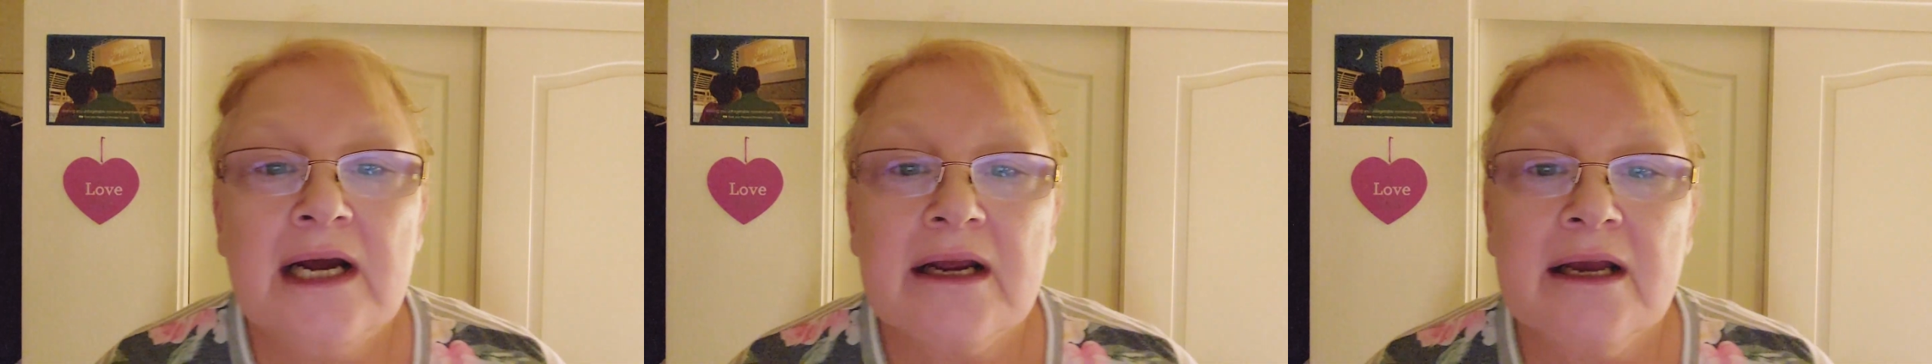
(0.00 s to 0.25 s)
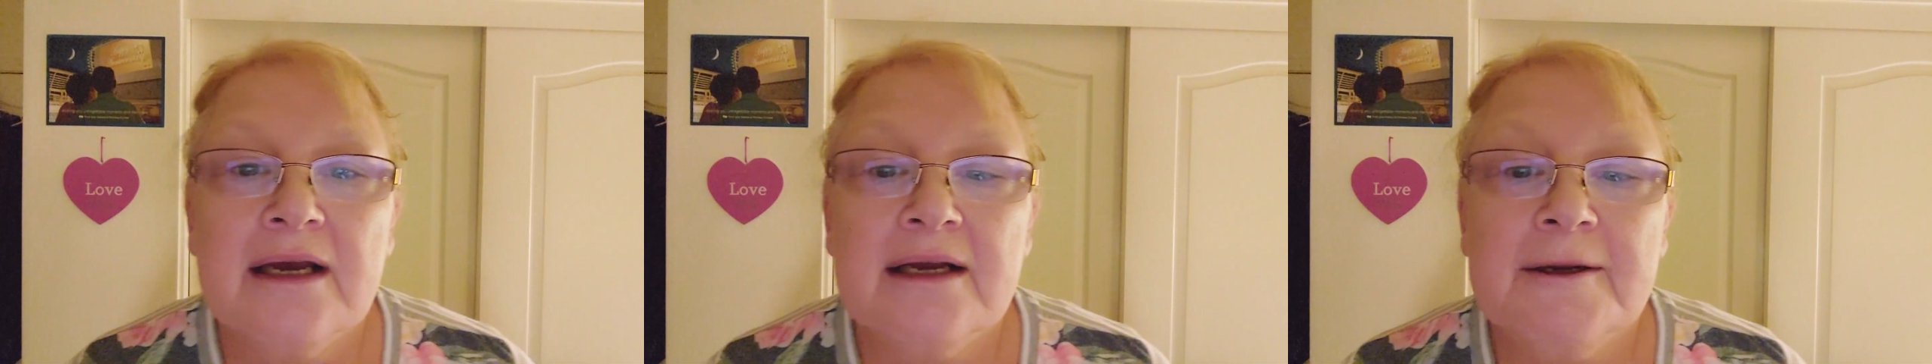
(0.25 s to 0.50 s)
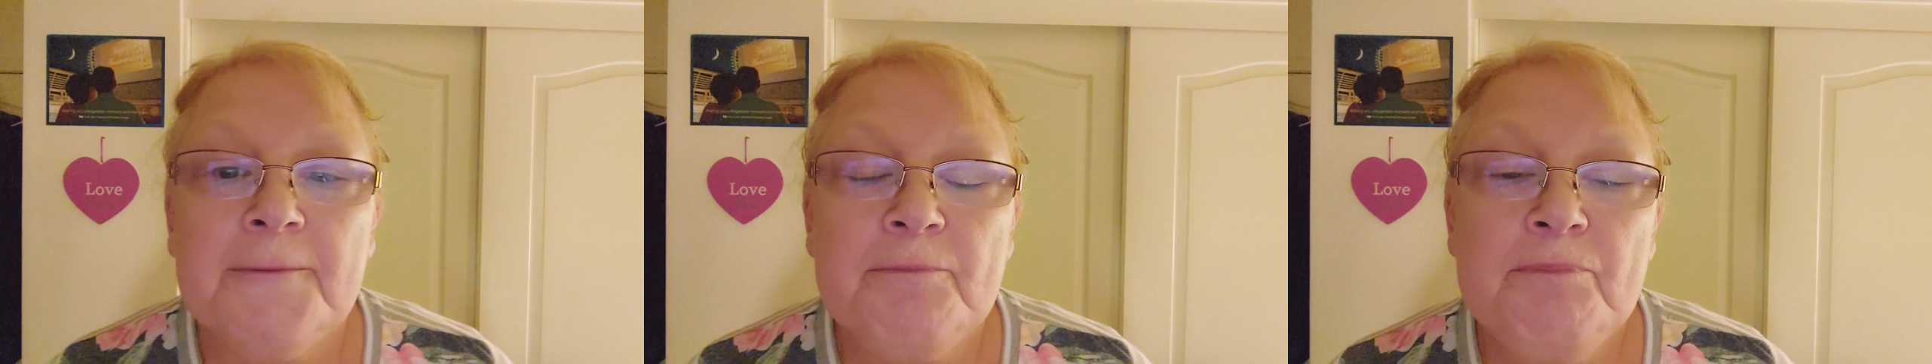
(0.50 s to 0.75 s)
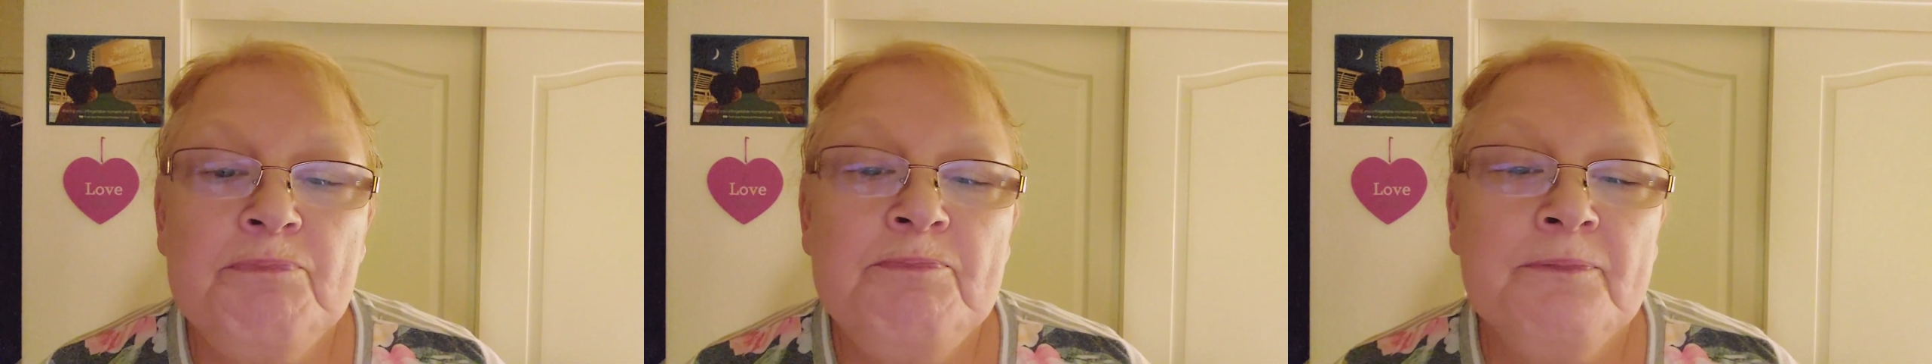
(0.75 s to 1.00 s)

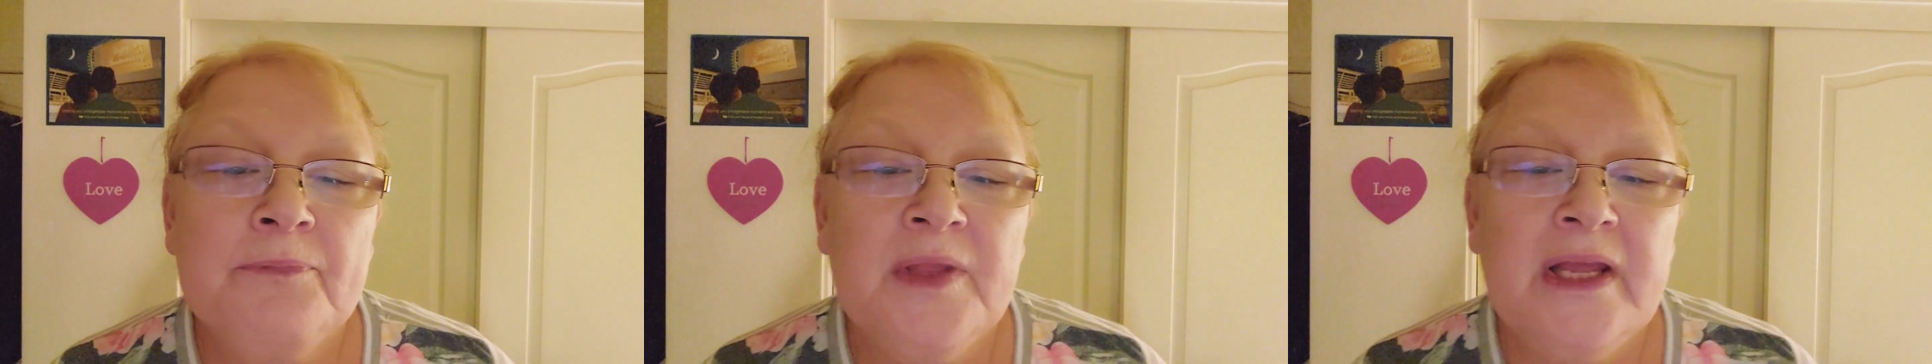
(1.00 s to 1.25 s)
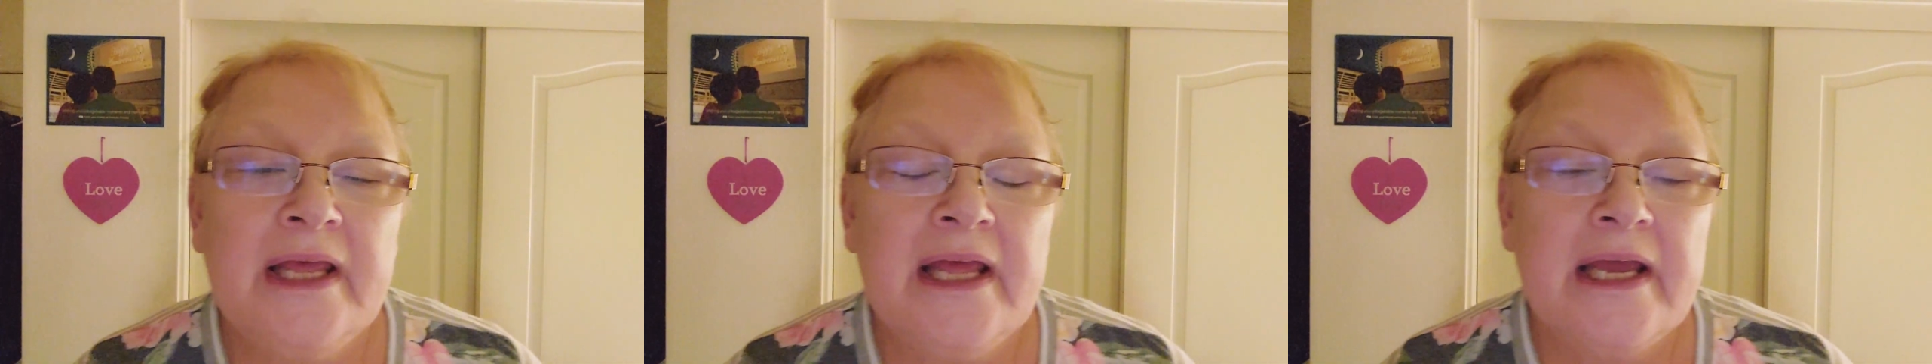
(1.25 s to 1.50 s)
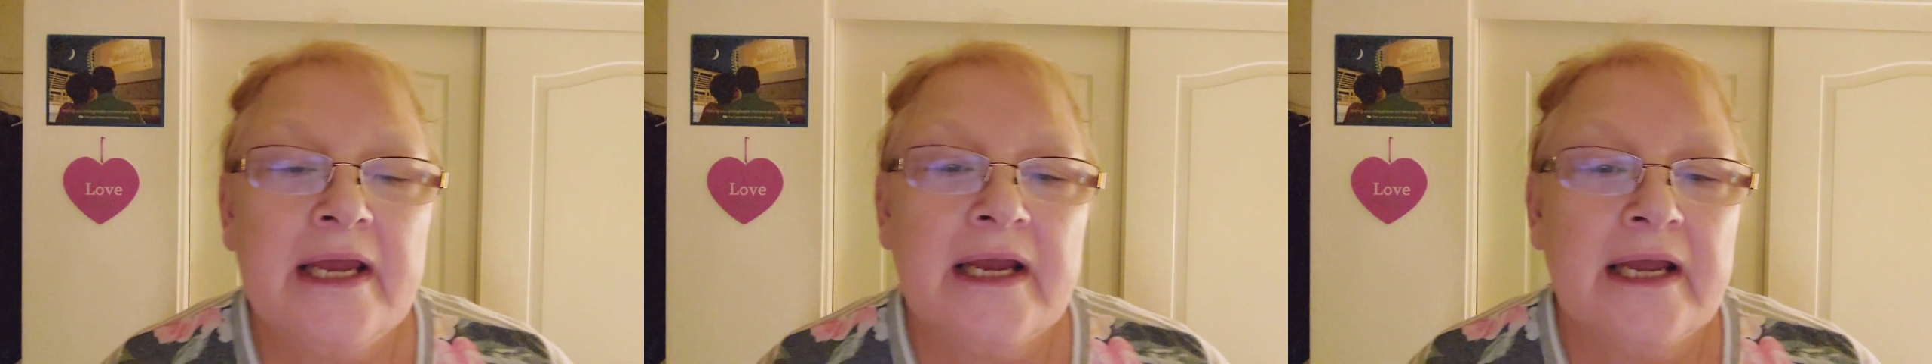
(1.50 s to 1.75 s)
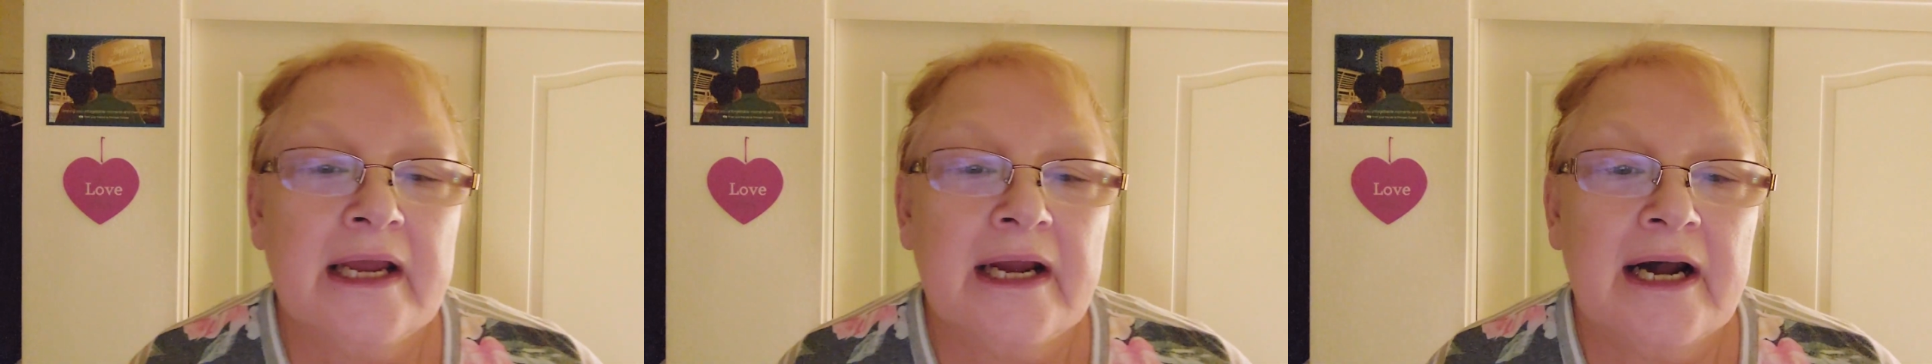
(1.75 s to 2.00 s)
I
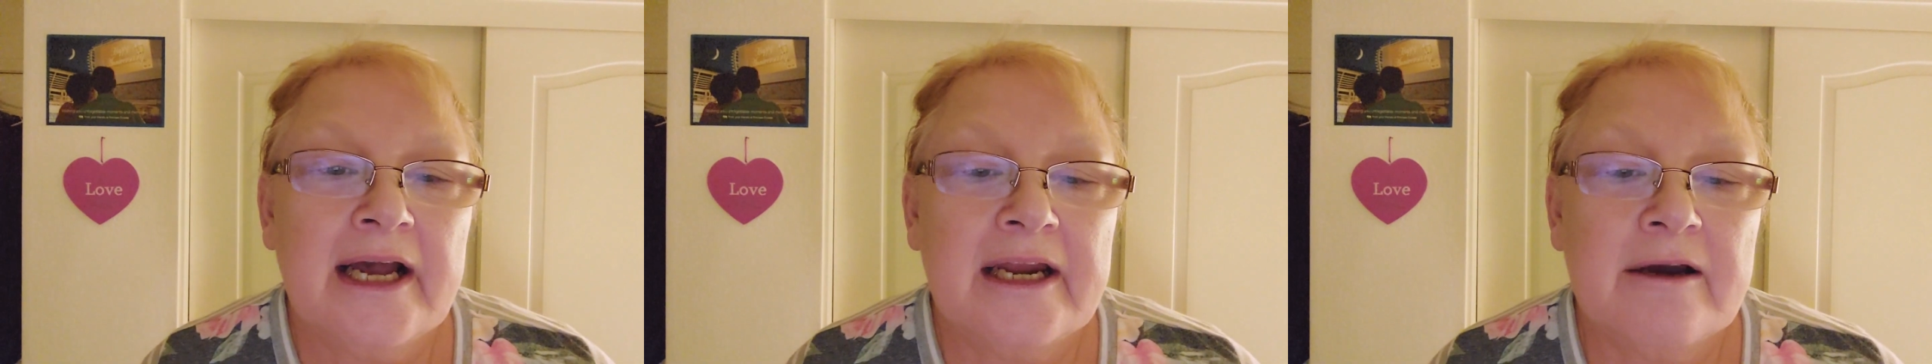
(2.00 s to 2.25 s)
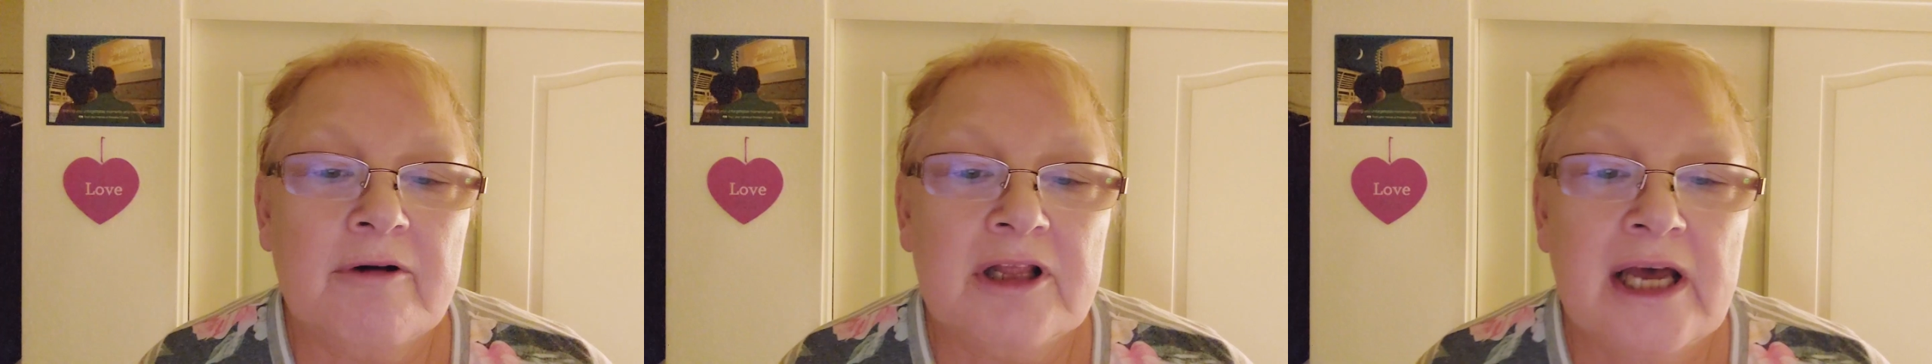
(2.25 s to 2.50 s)
know